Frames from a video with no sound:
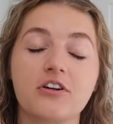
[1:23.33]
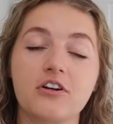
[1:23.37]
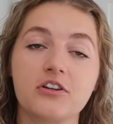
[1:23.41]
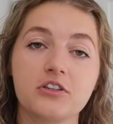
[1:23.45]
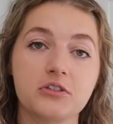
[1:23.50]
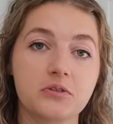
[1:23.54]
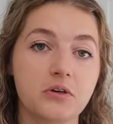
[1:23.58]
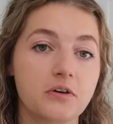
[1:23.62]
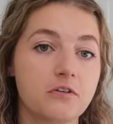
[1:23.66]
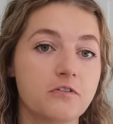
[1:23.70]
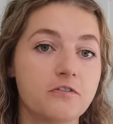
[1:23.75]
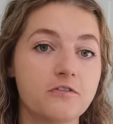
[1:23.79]
I'll
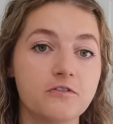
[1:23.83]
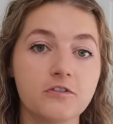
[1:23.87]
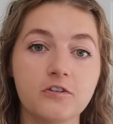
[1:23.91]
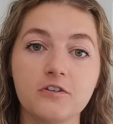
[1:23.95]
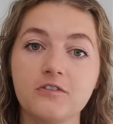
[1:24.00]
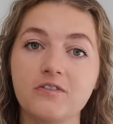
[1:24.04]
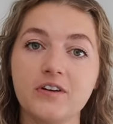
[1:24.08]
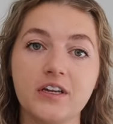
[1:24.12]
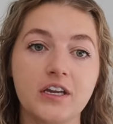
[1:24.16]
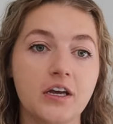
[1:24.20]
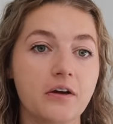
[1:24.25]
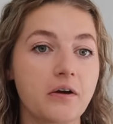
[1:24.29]
do a
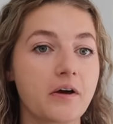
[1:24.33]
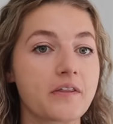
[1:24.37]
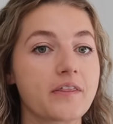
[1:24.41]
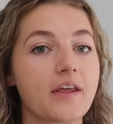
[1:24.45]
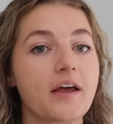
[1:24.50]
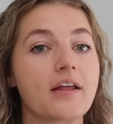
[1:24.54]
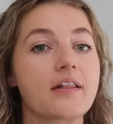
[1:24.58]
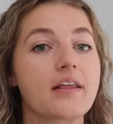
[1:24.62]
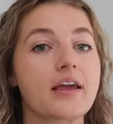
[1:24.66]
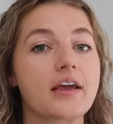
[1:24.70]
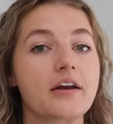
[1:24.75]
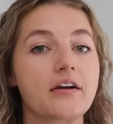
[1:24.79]
full video on
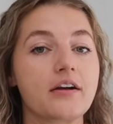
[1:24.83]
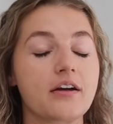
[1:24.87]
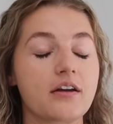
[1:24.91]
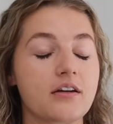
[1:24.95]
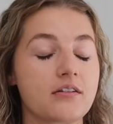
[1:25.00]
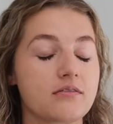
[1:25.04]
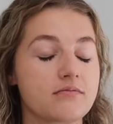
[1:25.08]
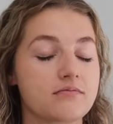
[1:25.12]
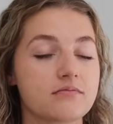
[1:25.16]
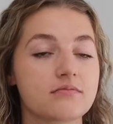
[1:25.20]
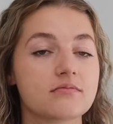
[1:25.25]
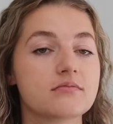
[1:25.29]
that later
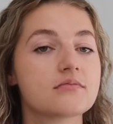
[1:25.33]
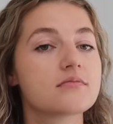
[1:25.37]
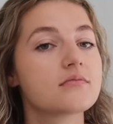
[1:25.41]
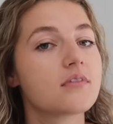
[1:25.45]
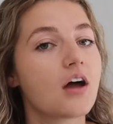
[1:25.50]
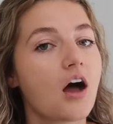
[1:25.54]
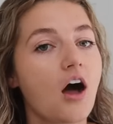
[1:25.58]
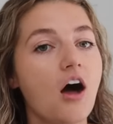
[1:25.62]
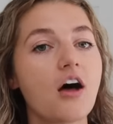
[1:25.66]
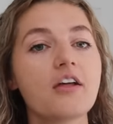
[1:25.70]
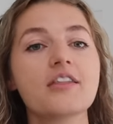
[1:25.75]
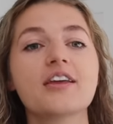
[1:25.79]
and
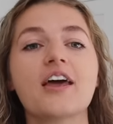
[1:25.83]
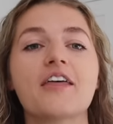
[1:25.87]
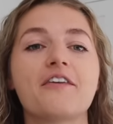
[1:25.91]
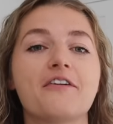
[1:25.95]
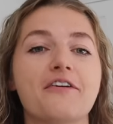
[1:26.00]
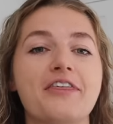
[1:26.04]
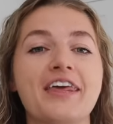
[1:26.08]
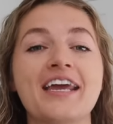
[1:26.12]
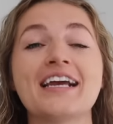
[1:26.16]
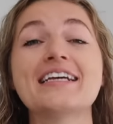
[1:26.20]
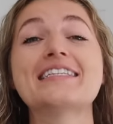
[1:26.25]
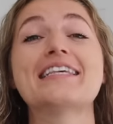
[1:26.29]
all the other
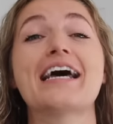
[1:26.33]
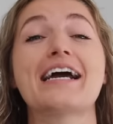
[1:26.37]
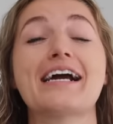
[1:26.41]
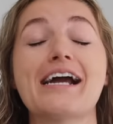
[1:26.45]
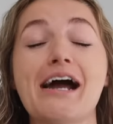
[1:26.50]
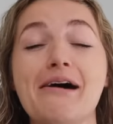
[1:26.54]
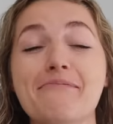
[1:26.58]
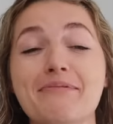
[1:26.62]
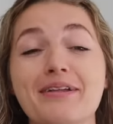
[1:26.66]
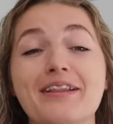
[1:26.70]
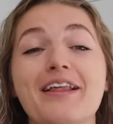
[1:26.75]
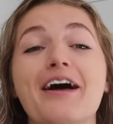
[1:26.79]
things that
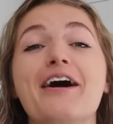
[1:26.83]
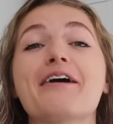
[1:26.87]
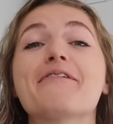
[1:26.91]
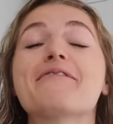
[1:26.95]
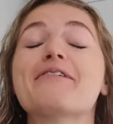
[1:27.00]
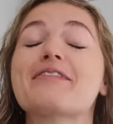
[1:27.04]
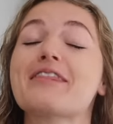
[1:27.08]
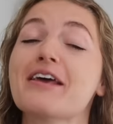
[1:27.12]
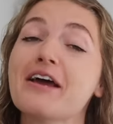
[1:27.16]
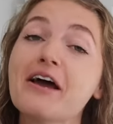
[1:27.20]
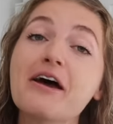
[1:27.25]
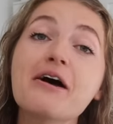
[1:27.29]
come along
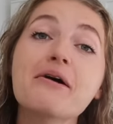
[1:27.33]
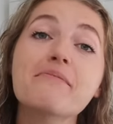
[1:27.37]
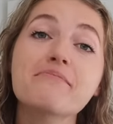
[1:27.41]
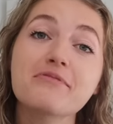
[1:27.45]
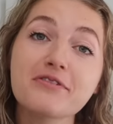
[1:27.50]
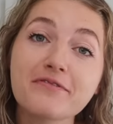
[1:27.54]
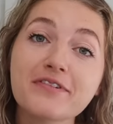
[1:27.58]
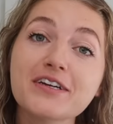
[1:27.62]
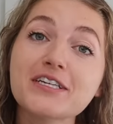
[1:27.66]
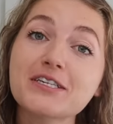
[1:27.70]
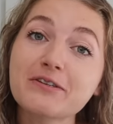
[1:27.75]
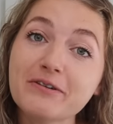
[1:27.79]
with
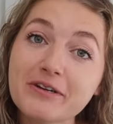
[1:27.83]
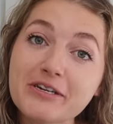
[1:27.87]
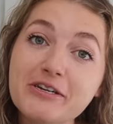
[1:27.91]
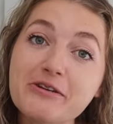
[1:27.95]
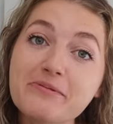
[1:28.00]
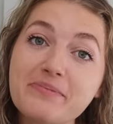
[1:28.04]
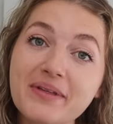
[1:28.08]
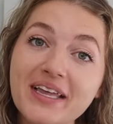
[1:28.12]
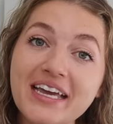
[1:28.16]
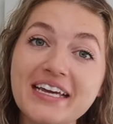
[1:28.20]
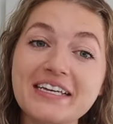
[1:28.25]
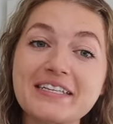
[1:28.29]
moving to a
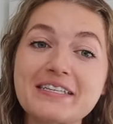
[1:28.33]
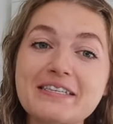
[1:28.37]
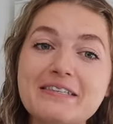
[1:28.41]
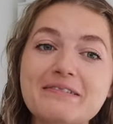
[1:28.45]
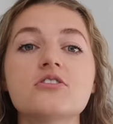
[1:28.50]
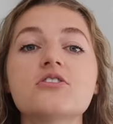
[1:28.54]
new place.